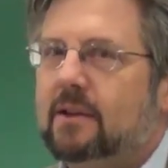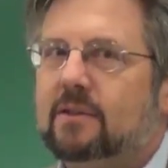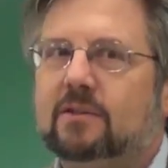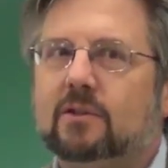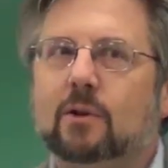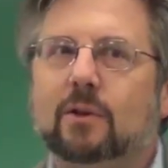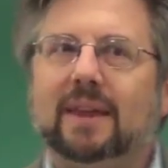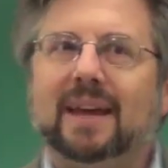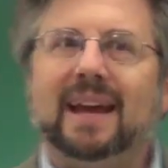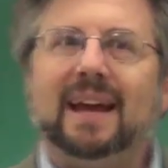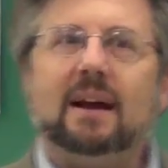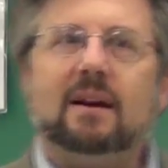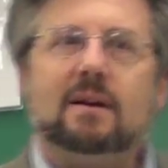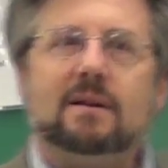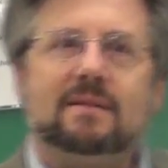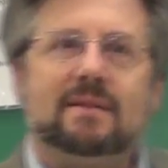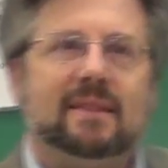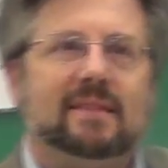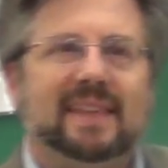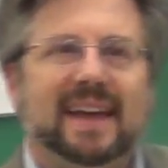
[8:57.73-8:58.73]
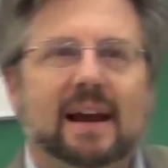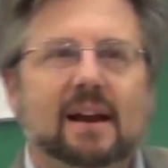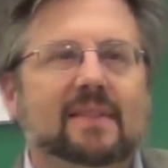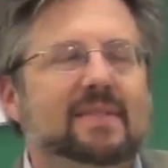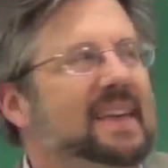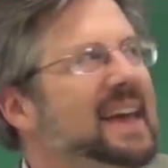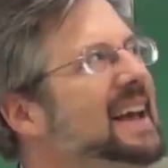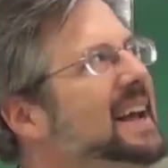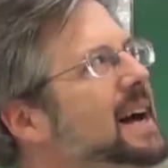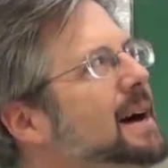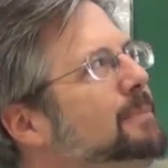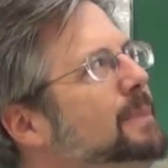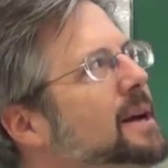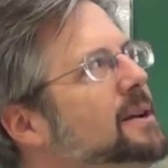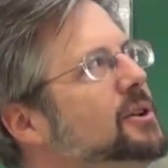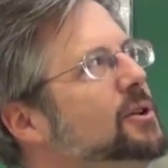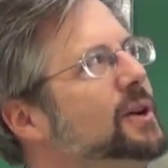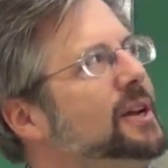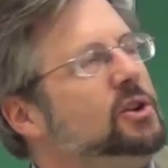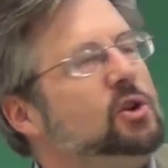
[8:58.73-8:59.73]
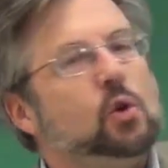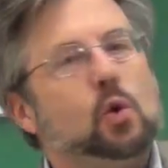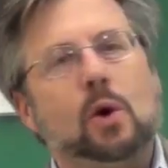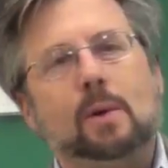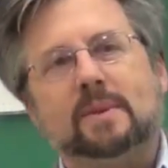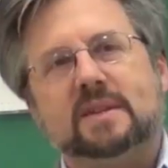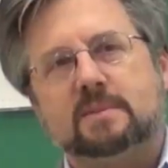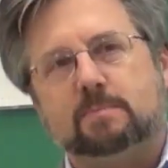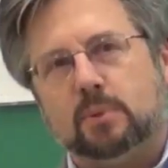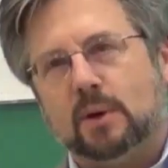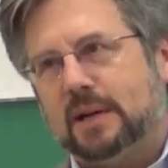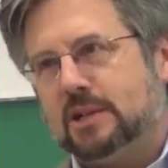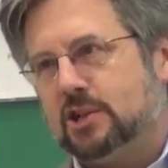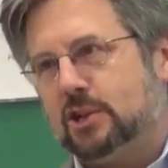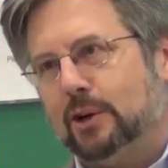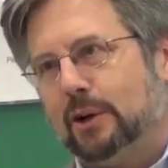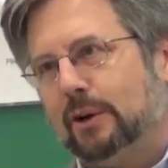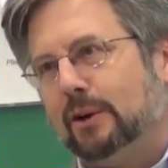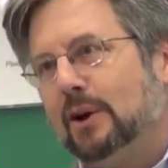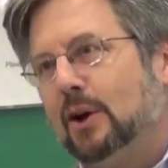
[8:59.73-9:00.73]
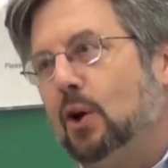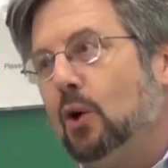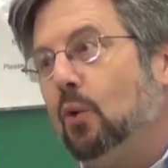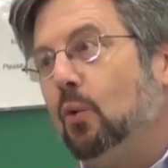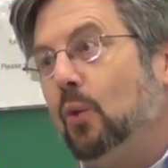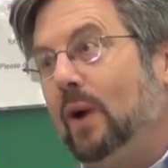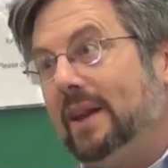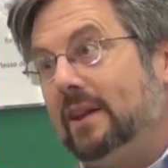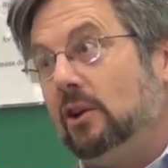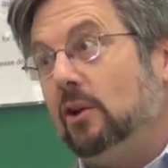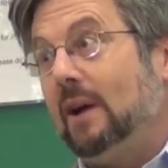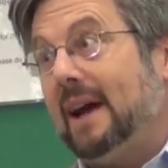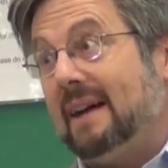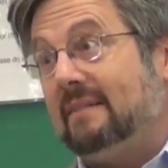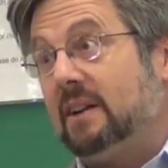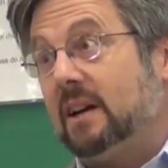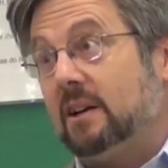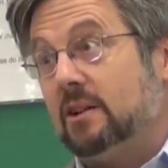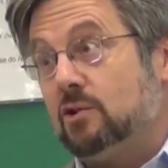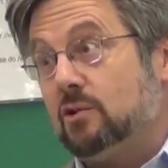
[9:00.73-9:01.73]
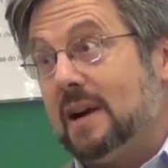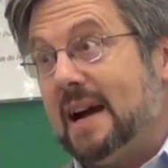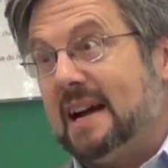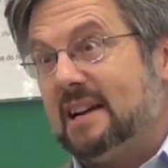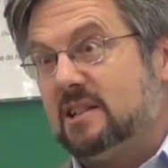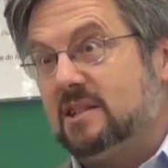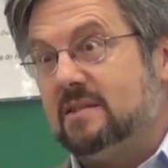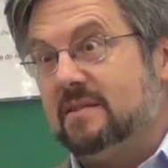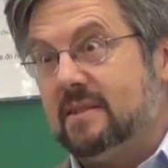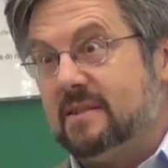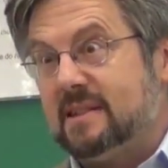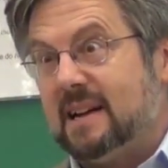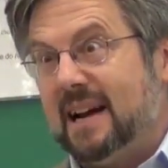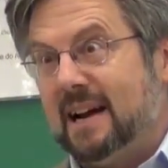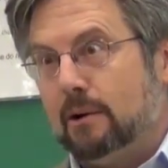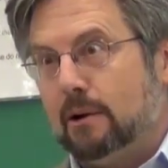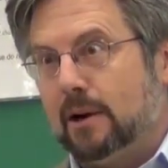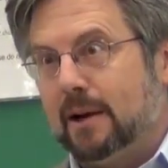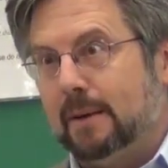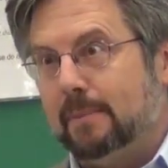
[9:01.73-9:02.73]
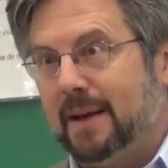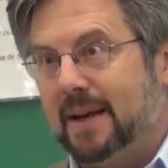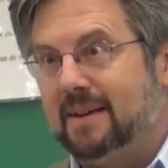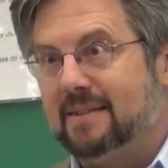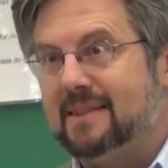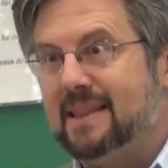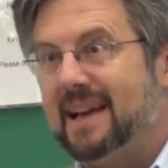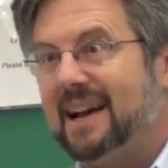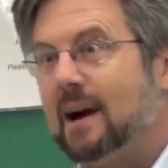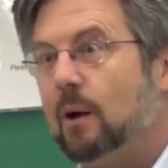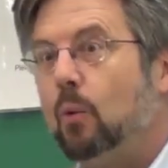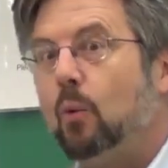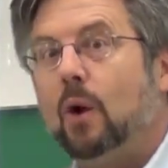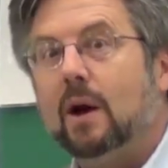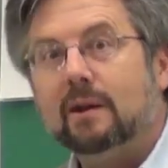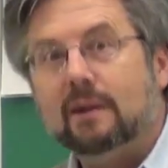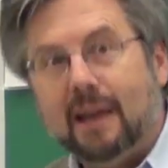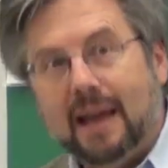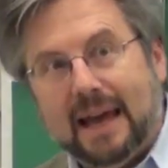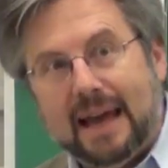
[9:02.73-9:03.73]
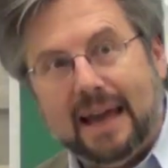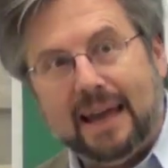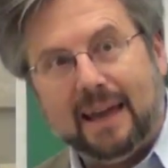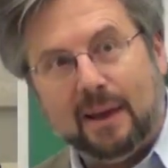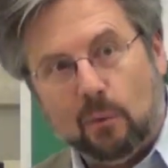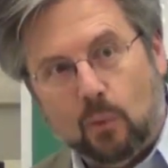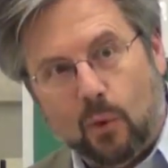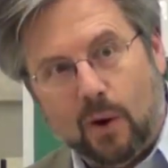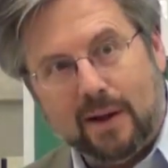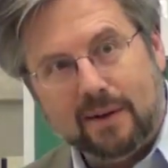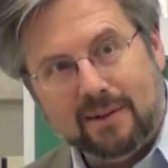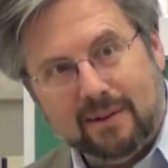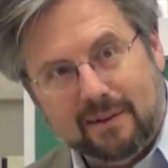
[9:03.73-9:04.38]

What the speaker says: So they come under enormous pressure when you have a contraction of this hierarchy, because they got one leg in